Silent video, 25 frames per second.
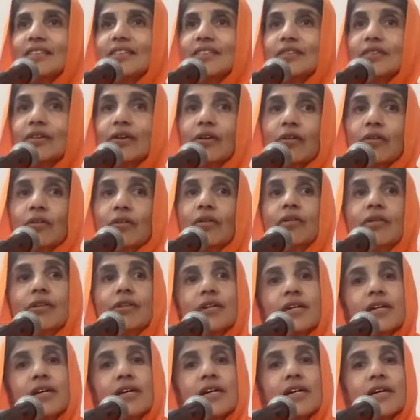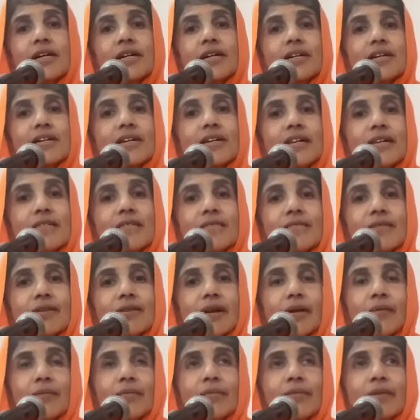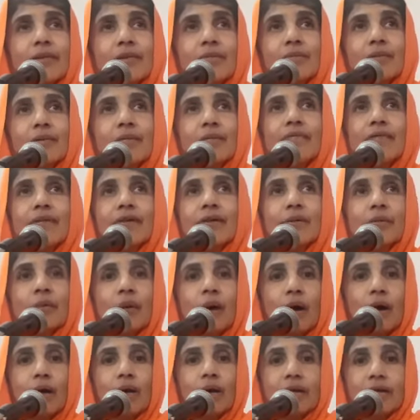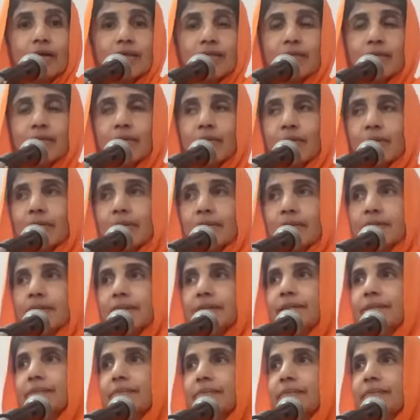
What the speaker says: So, if you come with me for a walk at 4:30,